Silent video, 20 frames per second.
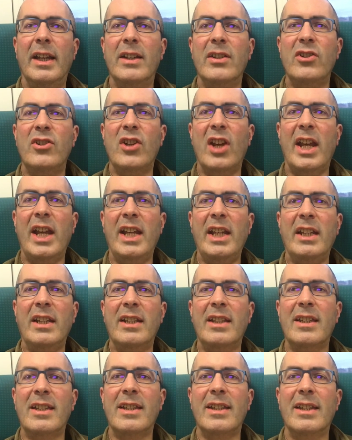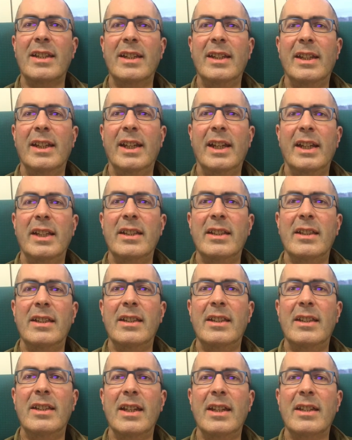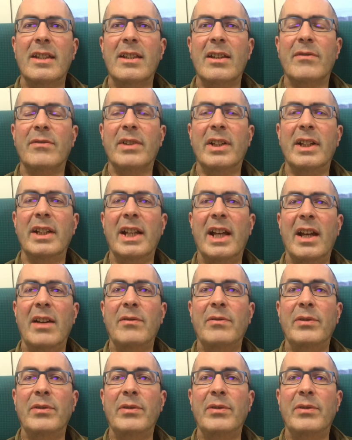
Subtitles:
shakes, and stuff like that,